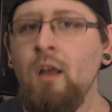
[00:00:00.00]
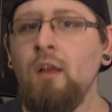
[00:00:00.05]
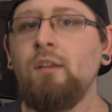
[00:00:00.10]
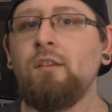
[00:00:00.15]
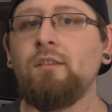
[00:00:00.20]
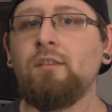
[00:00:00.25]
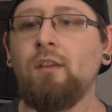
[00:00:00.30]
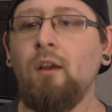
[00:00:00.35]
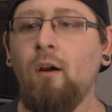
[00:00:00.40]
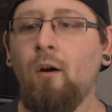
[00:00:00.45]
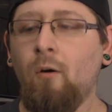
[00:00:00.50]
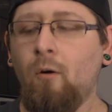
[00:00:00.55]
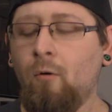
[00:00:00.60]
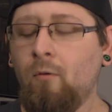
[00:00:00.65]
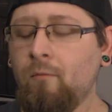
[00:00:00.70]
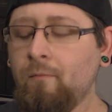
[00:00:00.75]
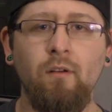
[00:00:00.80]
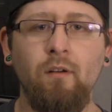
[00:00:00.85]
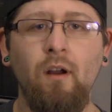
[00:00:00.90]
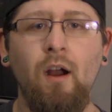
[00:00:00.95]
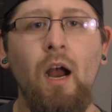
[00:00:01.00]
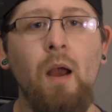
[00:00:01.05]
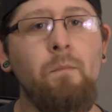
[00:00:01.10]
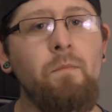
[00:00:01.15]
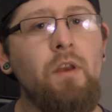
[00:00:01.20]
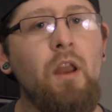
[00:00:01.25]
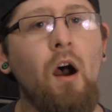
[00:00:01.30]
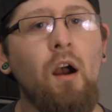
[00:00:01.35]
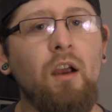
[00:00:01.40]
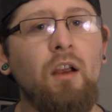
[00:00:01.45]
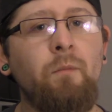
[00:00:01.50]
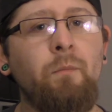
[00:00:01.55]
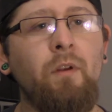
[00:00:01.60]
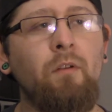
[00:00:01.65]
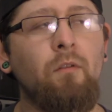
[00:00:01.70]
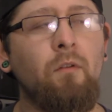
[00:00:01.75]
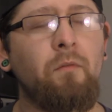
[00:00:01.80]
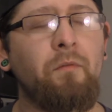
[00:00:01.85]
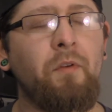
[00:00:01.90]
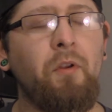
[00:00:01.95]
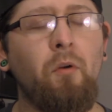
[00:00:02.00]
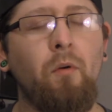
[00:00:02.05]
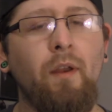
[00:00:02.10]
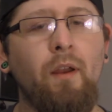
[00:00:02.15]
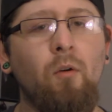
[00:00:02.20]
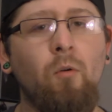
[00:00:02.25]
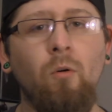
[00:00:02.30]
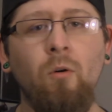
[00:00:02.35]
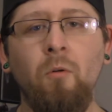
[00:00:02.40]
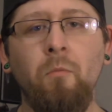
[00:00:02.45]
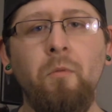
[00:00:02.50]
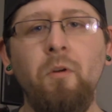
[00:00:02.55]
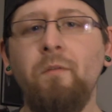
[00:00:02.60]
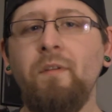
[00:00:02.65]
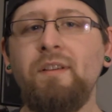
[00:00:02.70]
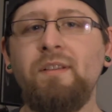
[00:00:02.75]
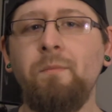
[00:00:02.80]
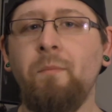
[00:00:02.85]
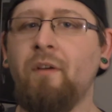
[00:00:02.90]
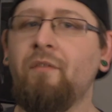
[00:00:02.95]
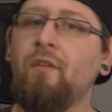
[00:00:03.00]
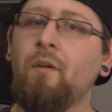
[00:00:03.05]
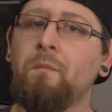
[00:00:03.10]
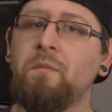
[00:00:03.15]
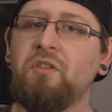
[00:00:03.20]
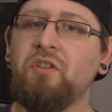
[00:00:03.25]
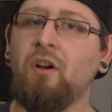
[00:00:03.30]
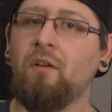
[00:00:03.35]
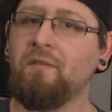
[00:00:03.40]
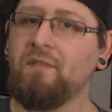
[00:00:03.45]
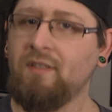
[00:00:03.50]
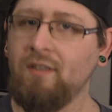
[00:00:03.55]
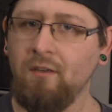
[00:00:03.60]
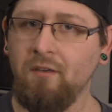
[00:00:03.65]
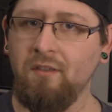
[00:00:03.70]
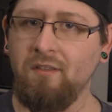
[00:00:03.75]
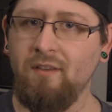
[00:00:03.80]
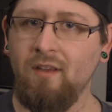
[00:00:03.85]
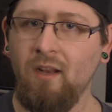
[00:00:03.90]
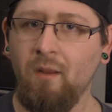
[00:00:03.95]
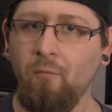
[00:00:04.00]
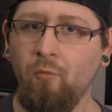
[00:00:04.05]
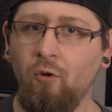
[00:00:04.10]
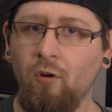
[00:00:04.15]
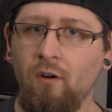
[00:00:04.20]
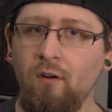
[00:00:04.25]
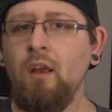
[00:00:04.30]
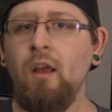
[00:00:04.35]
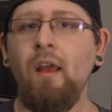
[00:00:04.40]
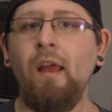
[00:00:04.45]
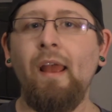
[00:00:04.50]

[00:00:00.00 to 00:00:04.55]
So, I'm not going to be reviewing horror movies in my From the Shelf series anymore.